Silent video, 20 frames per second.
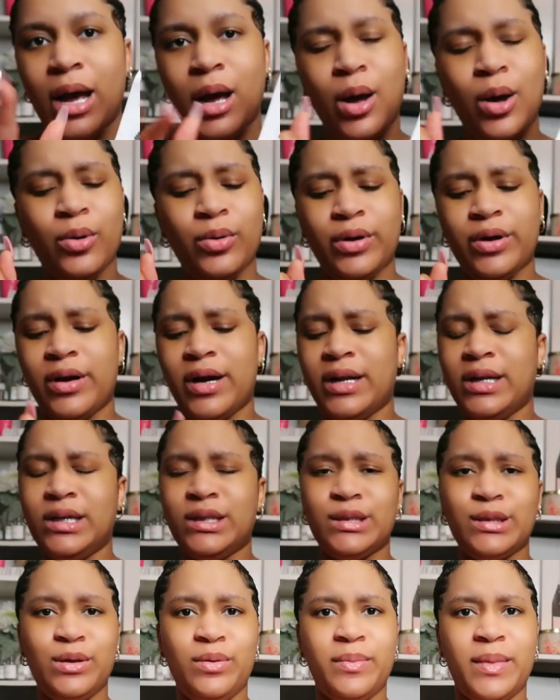Oh, girl, I
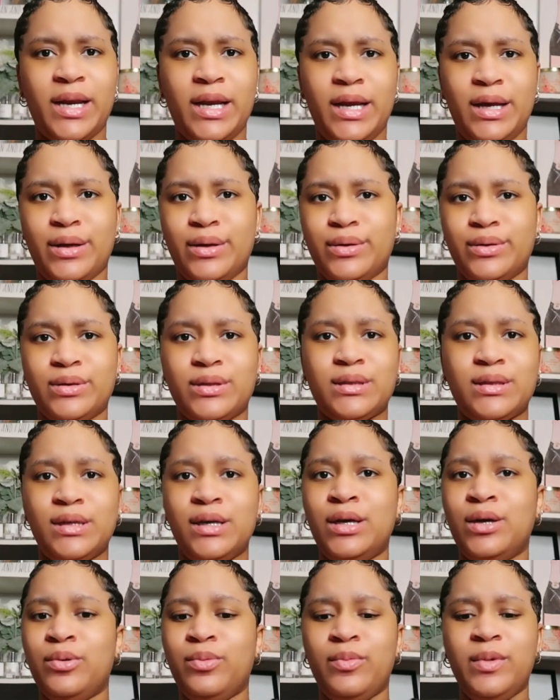need to do my nails.
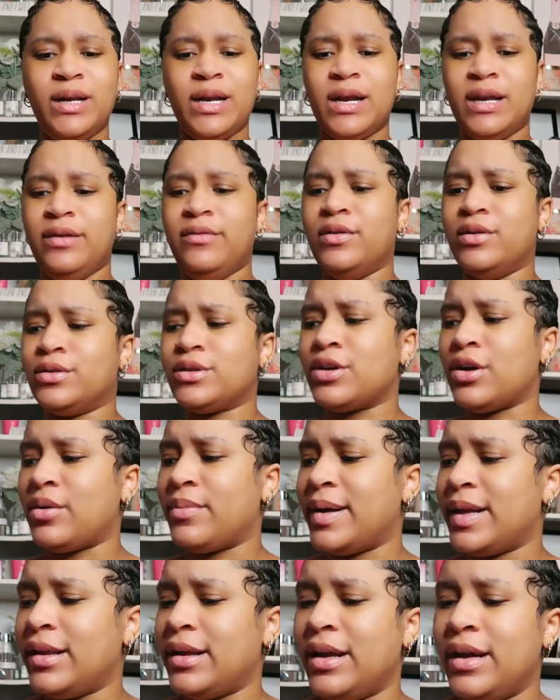We're not even gonna talk
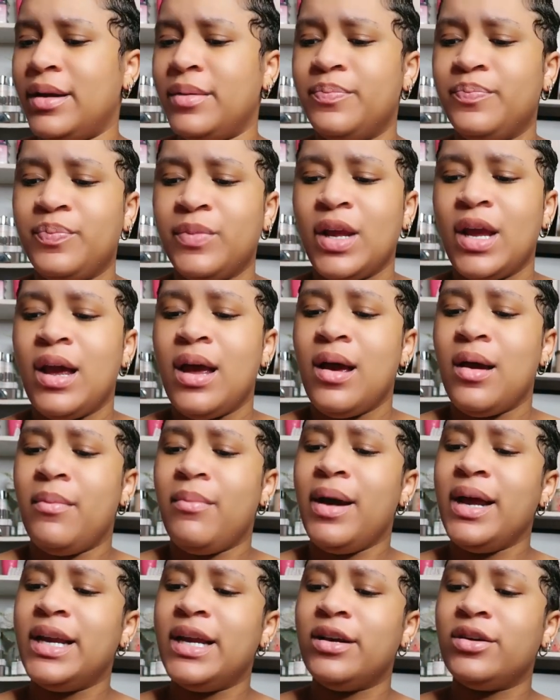about
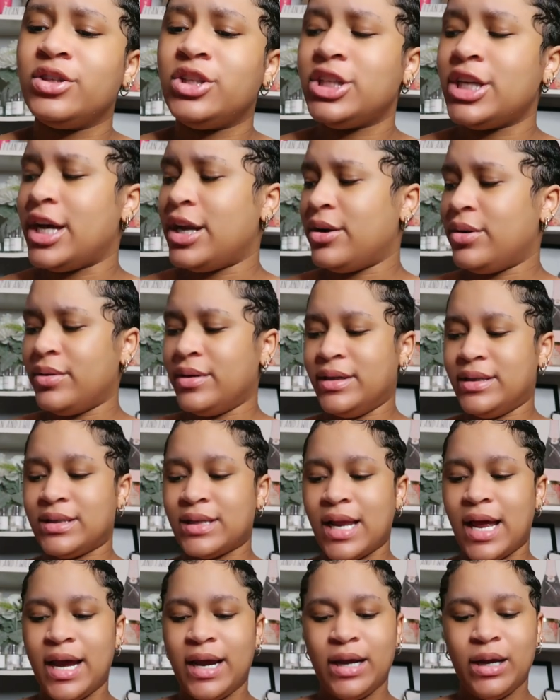that. My nail channel
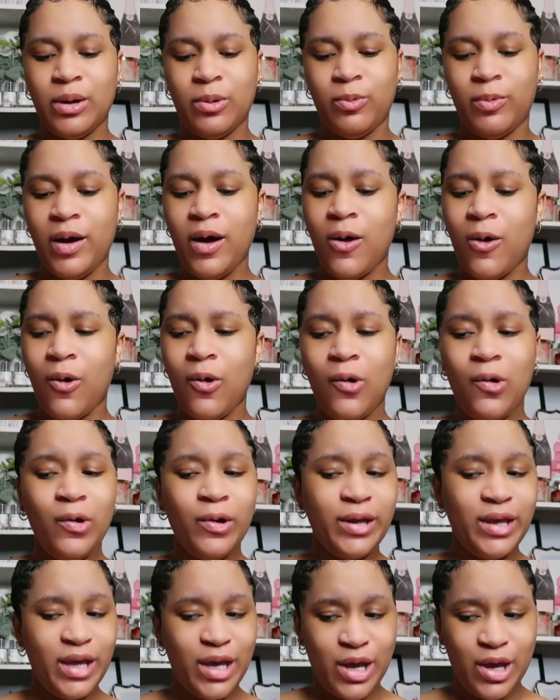is like, well,
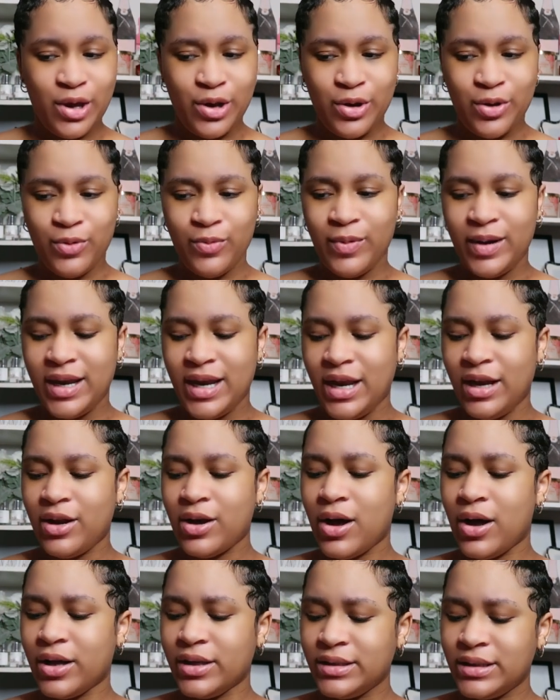all year, we need
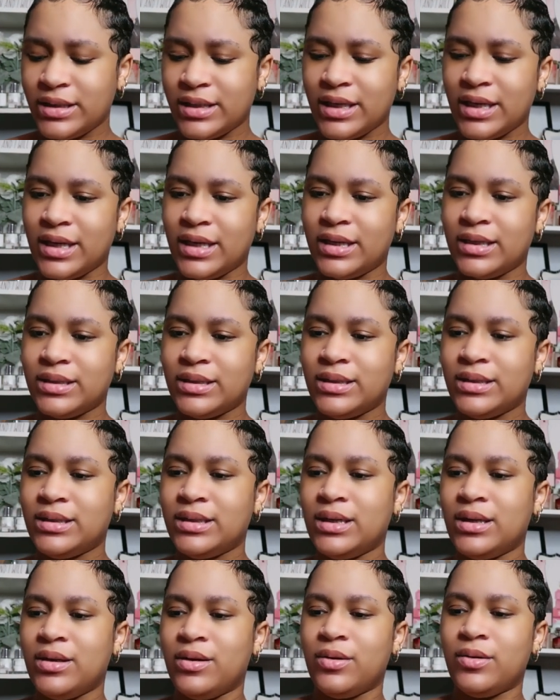
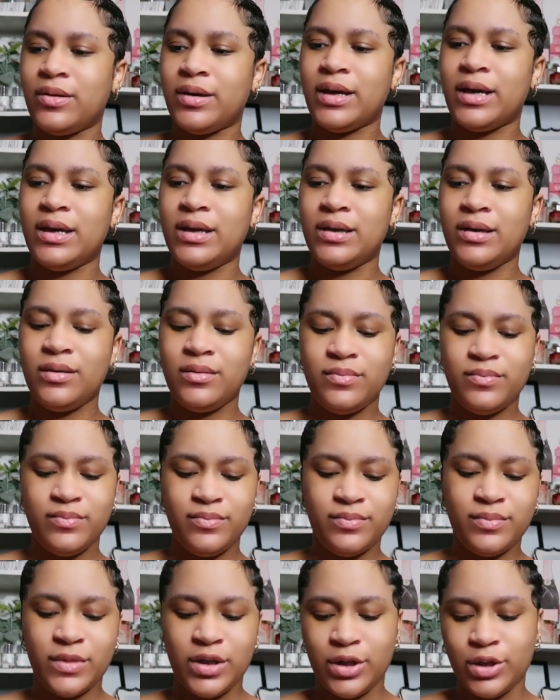content. Okay,
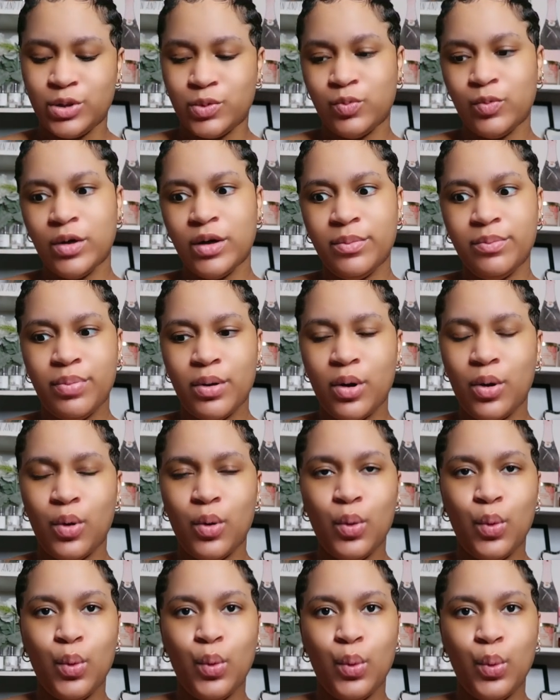there's one
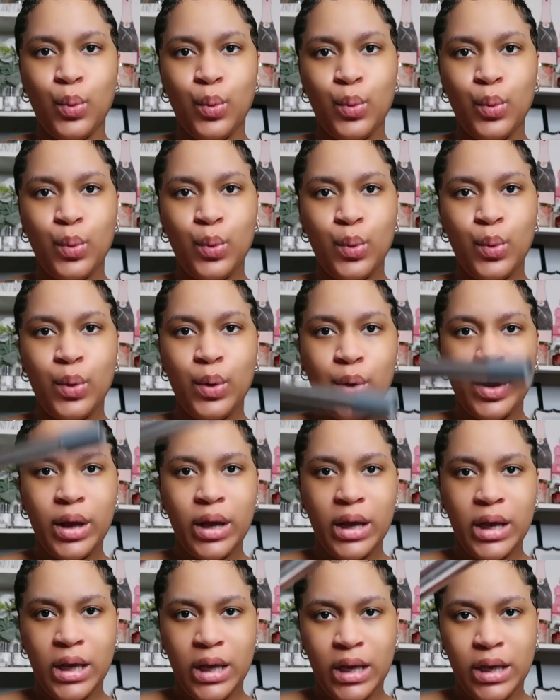pole.
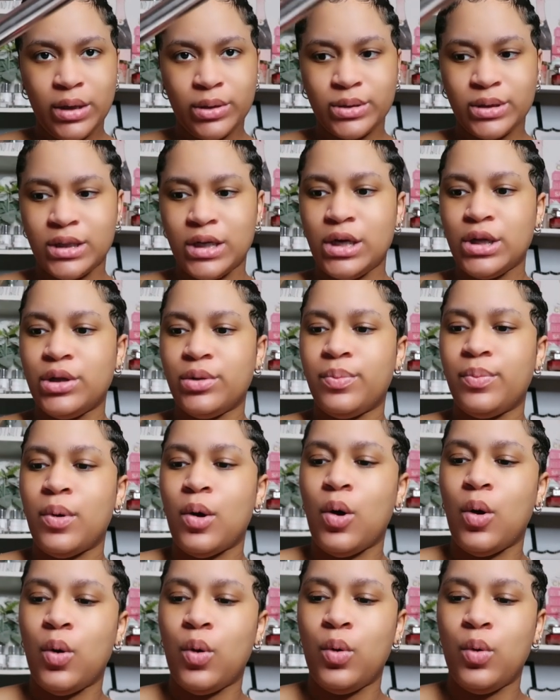Here's another
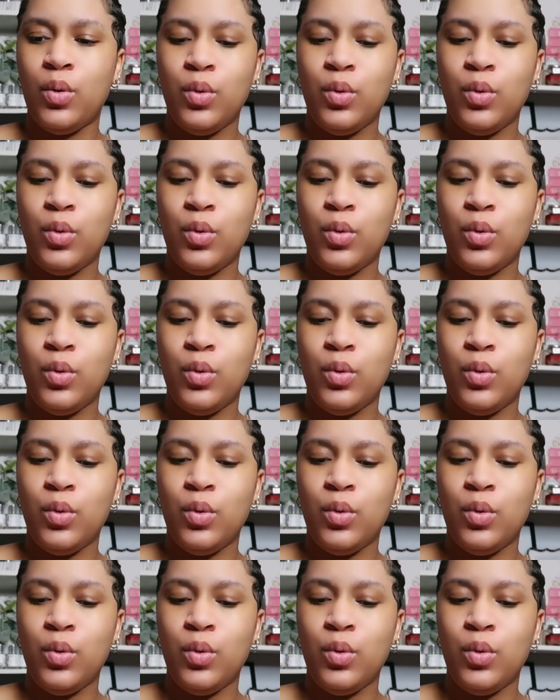pole.